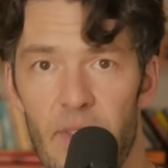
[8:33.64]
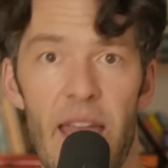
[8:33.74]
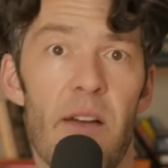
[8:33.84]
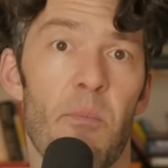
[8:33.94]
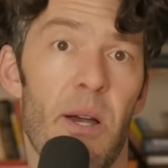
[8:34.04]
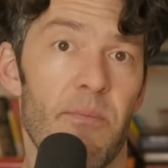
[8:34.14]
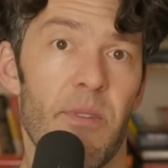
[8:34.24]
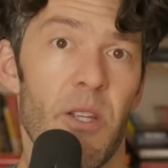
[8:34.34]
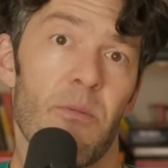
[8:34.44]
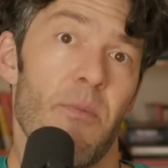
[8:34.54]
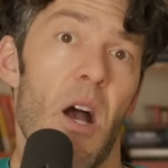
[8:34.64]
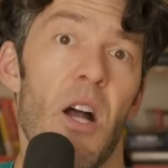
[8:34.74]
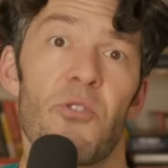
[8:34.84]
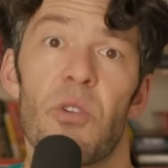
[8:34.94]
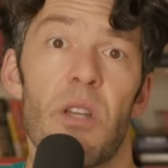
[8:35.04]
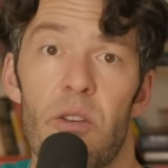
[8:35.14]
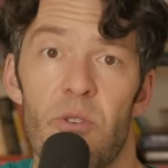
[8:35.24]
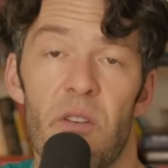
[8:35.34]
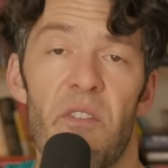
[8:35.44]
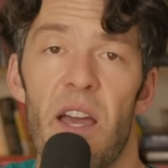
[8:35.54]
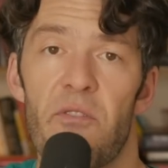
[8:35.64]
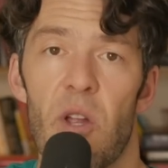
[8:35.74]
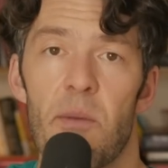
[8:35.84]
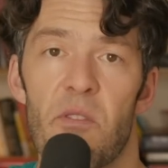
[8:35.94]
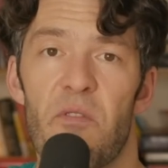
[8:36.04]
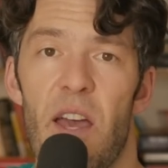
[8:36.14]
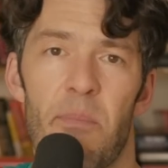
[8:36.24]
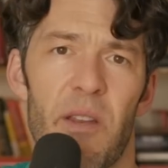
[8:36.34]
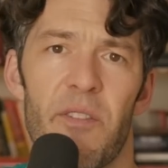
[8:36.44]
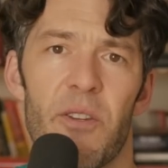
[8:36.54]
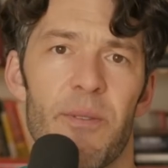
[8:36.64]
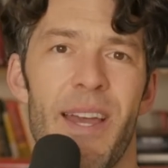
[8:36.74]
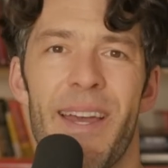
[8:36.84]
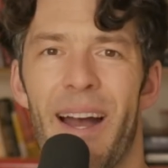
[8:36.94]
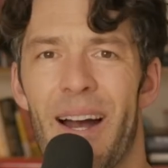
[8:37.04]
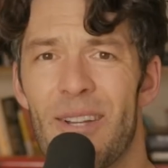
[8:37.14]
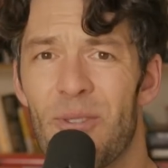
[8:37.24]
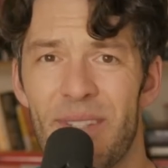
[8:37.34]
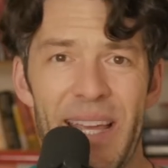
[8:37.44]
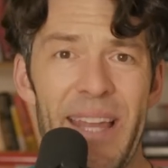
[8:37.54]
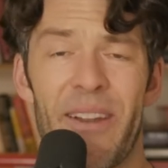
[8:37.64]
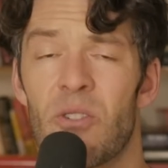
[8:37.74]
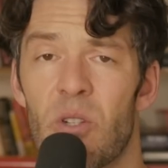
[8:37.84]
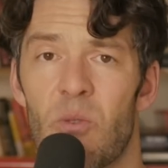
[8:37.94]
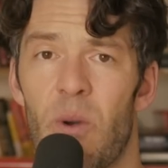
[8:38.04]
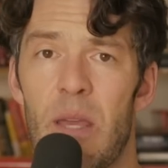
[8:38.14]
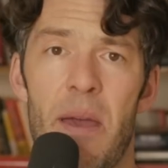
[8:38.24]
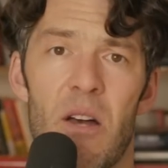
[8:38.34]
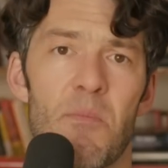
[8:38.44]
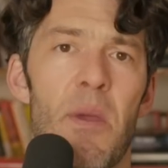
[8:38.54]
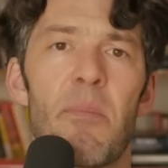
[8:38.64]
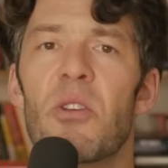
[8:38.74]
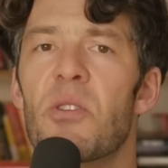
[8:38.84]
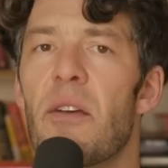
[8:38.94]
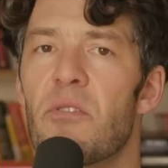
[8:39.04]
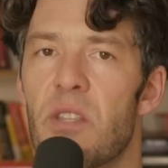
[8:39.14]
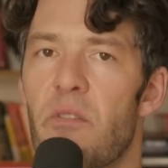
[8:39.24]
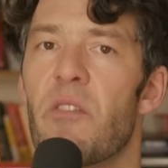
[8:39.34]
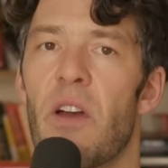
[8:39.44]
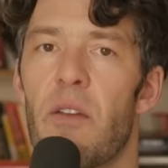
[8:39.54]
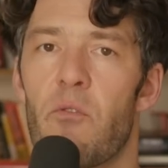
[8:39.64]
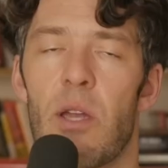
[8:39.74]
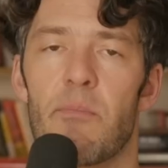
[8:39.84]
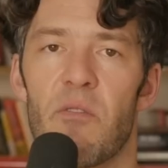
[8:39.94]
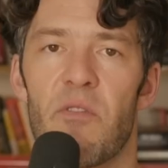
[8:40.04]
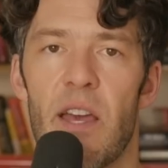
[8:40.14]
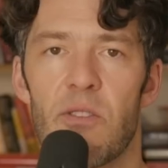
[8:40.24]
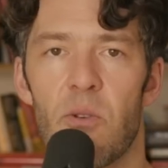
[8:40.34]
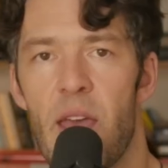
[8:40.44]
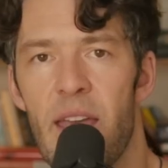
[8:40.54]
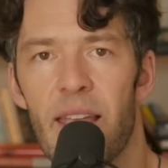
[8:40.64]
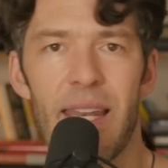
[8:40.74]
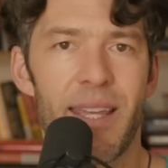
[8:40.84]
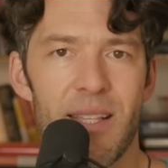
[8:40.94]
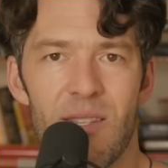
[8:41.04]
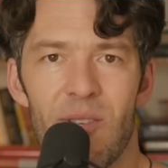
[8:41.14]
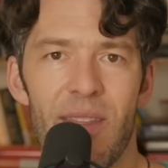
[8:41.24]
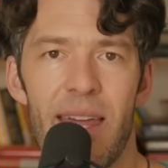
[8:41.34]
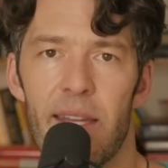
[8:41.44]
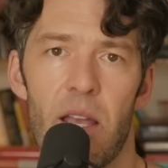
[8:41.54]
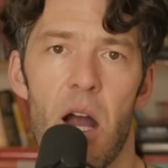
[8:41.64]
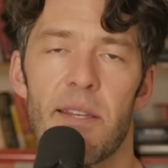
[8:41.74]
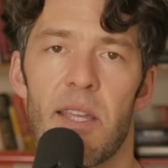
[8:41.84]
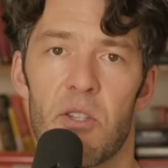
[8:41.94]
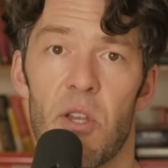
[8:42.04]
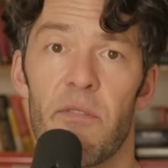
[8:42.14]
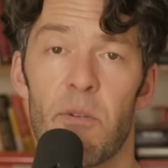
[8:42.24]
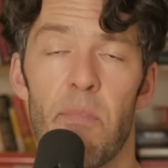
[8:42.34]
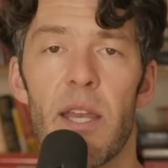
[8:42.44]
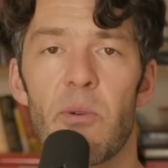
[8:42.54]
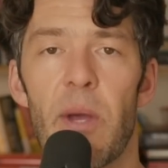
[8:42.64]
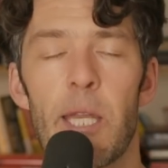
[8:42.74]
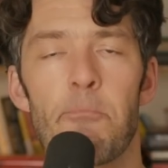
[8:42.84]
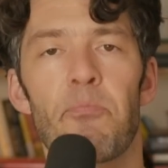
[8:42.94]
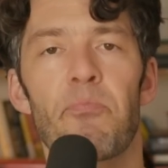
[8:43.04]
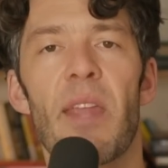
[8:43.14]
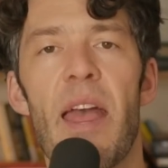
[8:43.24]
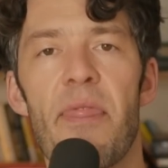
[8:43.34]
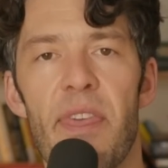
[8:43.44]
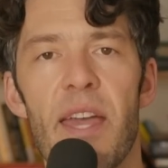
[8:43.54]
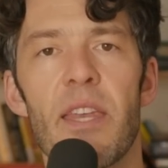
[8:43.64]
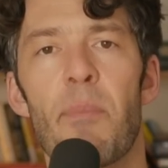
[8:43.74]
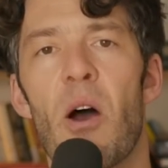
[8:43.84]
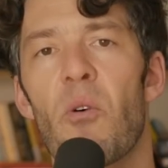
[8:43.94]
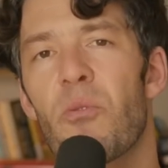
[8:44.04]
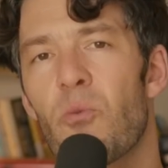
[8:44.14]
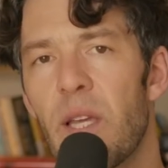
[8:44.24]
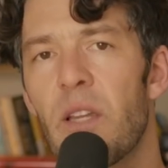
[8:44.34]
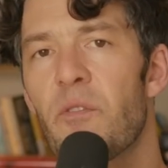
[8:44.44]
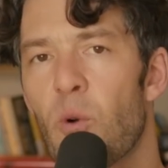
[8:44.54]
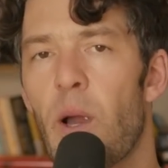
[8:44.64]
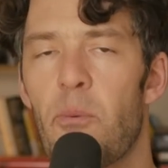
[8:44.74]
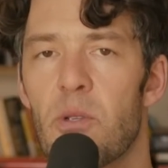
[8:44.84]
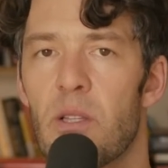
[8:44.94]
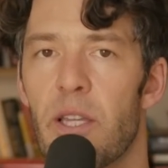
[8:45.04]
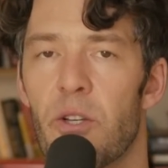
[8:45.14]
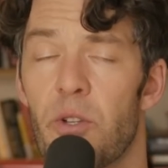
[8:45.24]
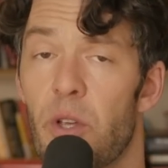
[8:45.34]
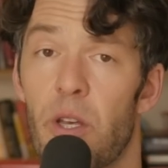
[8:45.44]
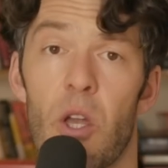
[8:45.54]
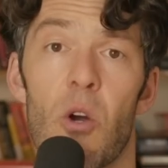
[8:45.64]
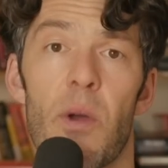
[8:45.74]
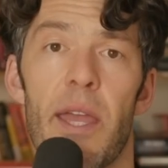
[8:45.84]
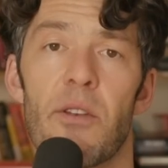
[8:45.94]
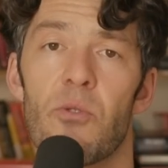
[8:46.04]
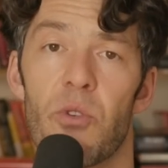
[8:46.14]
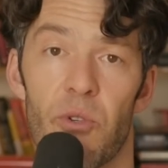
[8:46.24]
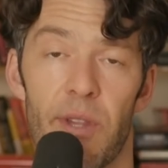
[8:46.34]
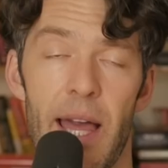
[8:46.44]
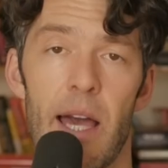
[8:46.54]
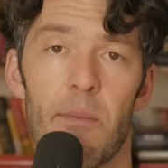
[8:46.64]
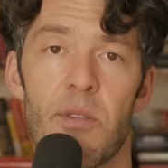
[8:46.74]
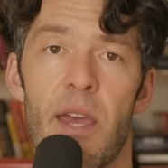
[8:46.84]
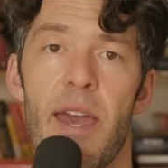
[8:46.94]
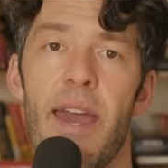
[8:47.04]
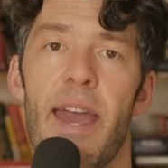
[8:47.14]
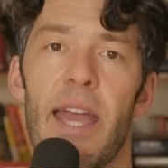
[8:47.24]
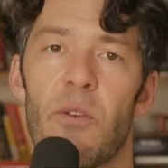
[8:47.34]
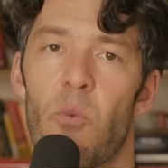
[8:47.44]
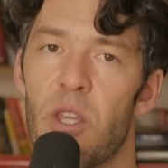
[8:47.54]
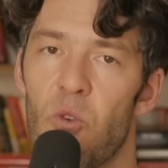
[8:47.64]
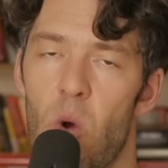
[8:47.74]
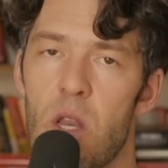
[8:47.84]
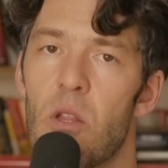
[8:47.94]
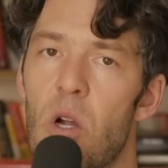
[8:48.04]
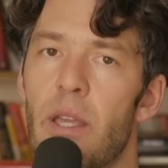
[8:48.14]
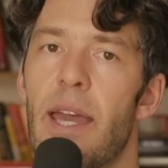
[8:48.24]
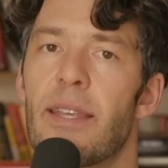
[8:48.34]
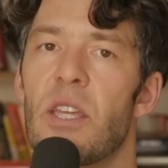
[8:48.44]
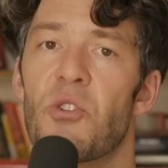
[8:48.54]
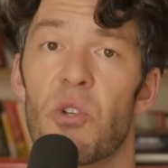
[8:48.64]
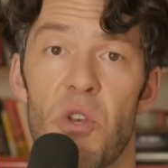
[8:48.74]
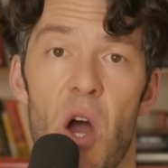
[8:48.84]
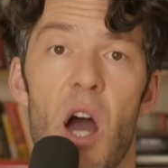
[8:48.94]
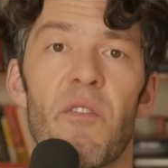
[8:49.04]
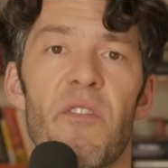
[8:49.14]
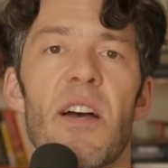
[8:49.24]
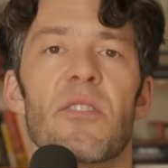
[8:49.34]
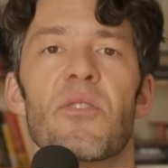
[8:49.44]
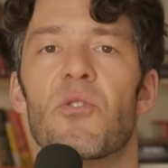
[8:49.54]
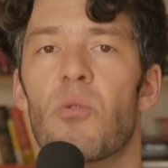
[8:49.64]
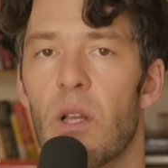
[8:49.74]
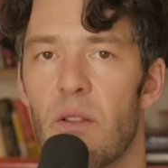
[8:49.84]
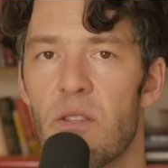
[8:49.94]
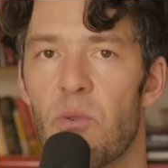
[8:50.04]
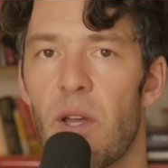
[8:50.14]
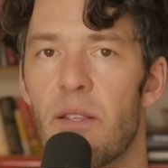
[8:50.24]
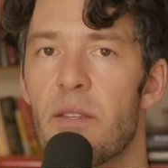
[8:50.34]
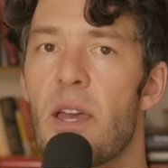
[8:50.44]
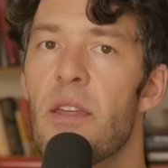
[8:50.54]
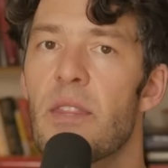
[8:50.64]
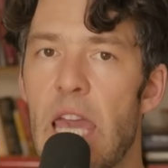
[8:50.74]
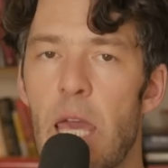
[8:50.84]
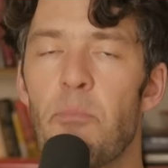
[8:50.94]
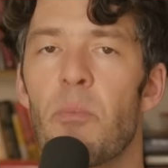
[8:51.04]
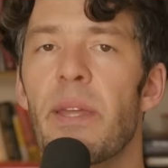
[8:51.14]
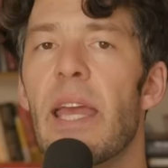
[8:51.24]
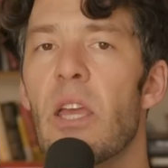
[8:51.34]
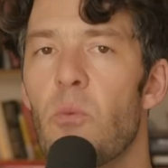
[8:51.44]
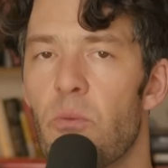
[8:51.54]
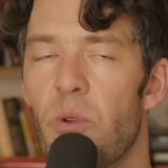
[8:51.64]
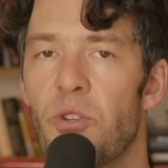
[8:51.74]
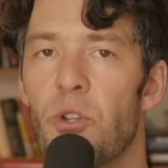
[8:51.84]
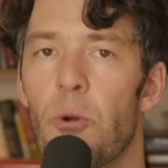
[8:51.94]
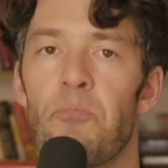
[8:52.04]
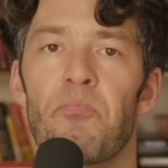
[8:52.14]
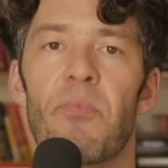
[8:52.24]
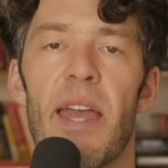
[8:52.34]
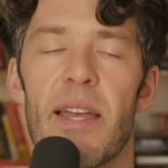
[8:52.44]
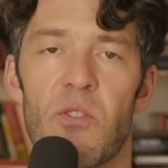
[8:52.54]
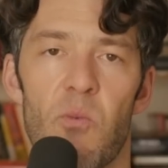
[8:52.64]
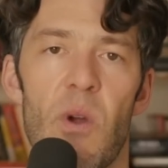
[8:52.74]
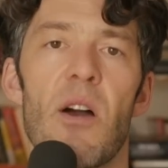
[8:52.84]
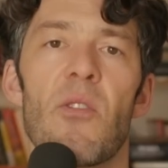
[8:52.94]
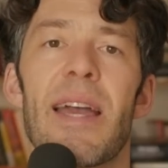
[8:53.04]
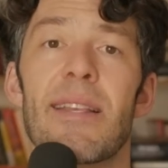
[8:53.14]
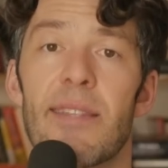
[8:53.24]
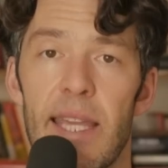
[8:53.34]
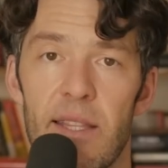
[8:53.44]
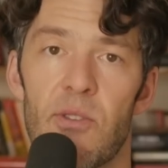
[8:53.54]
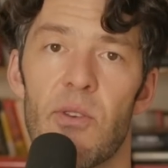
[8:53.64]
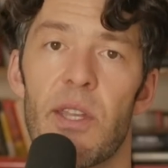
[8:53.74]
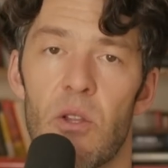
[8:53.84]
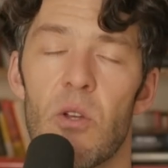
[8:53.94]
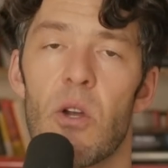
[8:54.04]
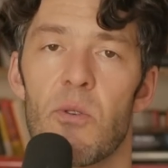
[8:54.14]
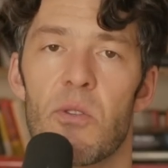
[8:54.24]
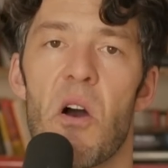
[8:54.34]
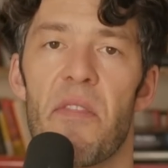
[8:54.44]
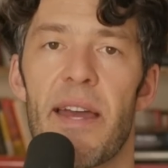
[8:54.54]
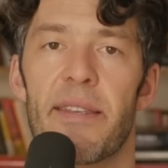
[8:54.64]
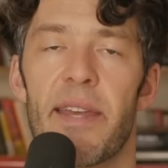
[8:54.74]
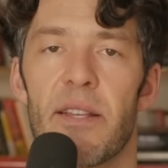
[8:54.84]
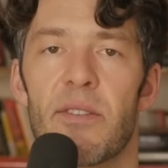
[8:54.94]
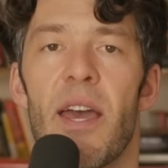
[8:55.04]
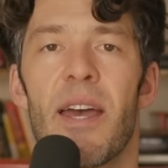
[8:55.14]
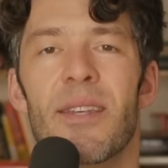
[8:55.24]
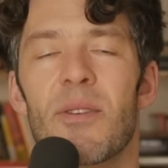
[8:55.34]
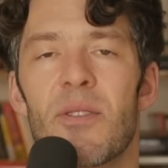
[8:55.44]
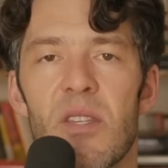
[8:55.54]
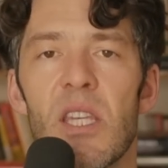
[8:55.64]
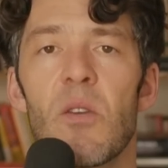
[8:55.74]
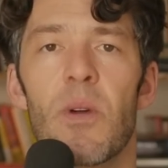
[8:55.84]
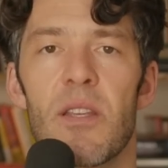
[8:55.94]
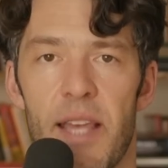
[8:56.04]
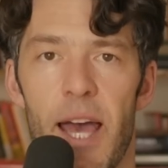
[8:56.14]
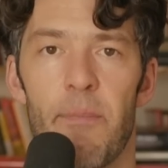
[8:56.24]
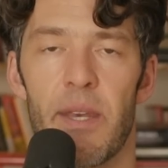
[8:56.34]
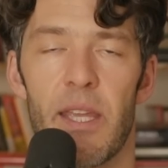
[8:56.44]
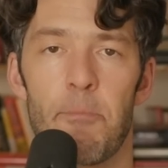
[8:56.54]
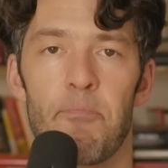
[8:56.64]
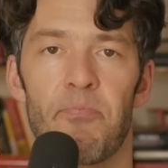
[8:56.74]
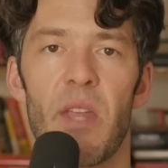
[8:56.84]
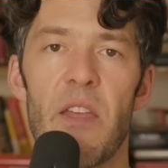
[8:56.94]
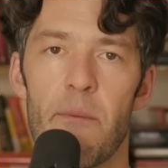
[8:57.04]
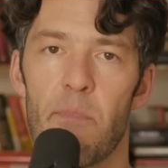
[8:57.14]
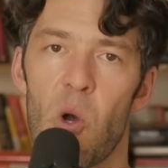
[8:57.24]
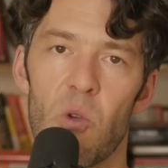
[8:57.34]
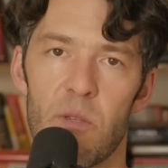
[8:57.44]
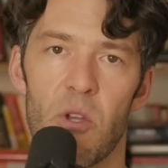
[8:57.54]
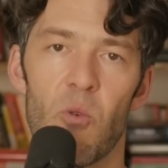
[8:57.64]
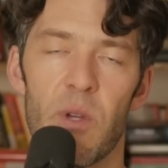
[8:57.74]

have about you know 100 105 grams of fat but if you're 110 120 pounds maybe just have 75 grams of fat so kind of consider that in context of your body weight and then about three to four hours later, you're gonna go and do your labs. And what you wanna look at is your non fasted triglycerides, the ApoB to A1 ratio, as well as insulin and glucose on that test to see what is happening in the post meal